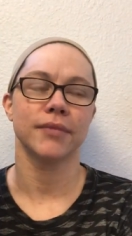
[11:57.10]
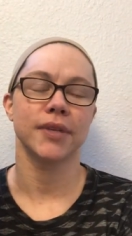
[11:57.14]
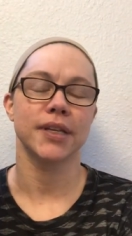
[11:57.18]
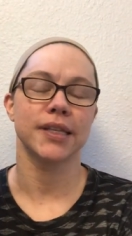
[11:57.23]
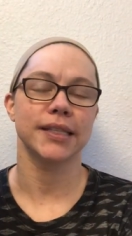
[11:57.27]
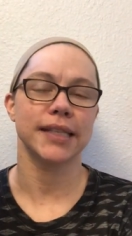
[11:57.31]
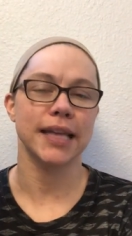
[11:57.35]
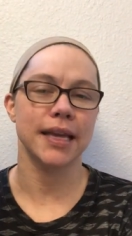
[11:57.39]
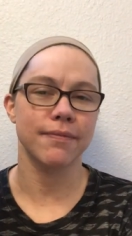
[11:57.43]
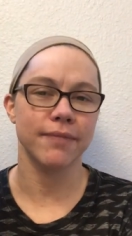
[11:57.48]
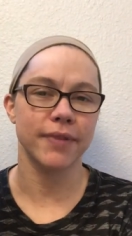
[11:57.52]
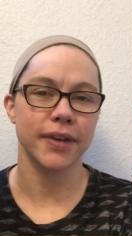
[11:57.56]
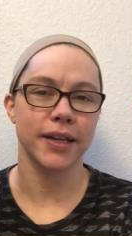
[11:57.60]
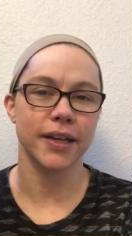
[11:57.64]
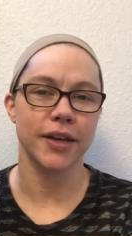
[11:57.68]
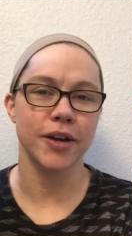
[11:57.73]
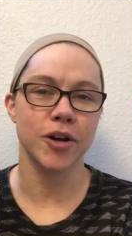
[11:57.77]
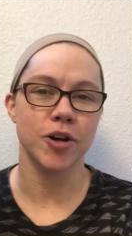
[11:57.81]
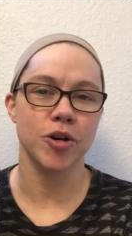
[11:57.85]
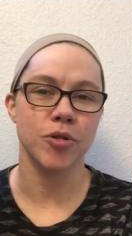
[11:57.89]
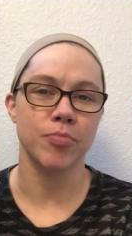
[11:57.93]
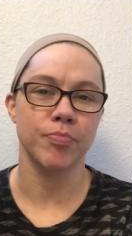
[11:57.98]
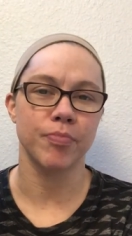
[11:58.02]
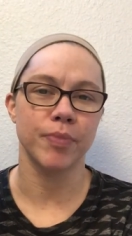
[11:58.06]
same
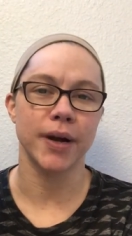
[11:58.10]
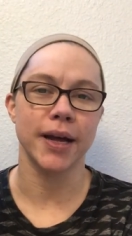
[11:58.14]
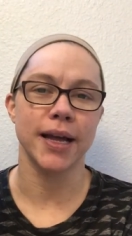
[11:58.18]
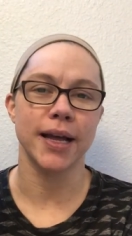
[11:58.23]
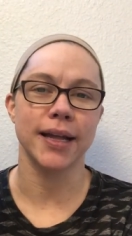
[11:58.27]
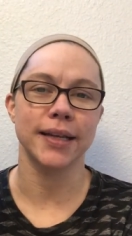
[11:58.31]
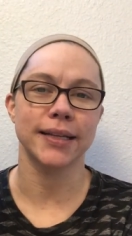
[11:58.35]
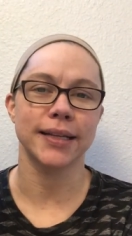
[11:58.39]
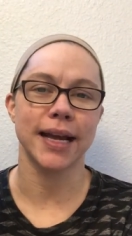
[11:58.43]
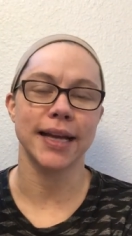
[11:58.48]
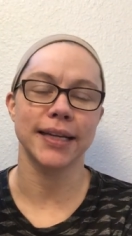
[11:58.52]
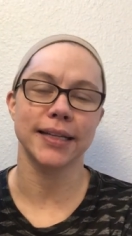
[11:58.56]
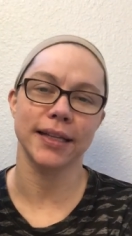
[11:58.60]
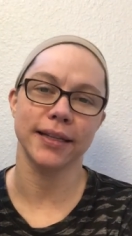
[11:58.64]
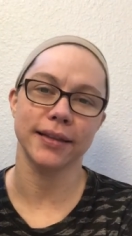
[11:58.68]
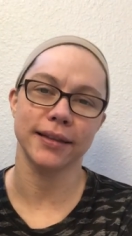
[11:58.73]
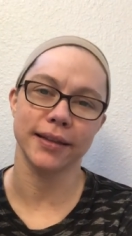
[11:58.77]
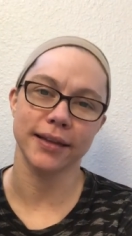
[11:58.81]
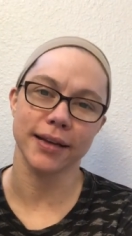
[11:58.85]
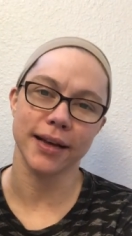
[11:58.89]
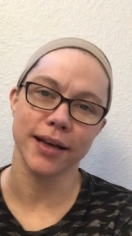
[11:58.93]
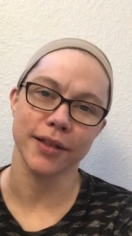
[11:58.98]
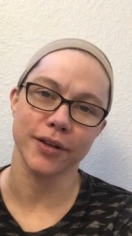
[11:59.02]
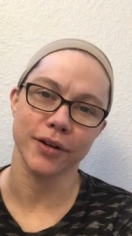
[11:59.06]
video, but I did
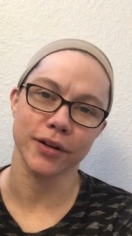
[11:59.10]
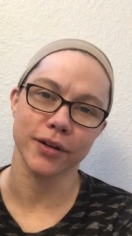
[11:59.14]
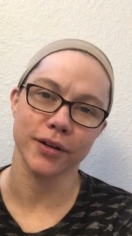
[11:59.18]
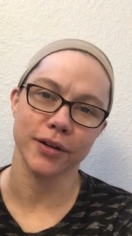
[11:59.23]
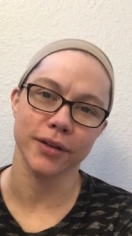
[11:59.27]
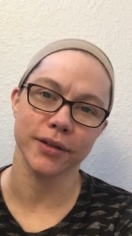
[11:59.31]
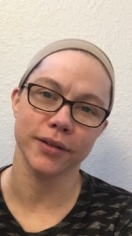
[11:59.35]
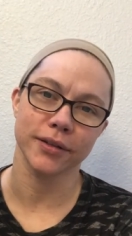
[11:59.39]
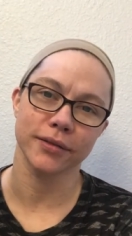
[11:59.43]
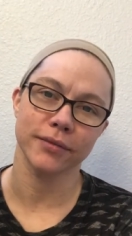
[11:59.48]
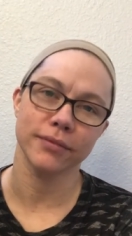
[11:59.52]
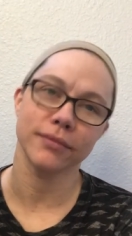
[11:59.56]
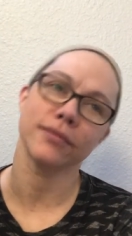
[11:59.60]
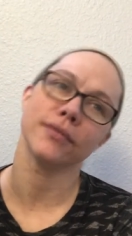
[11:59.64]
the other,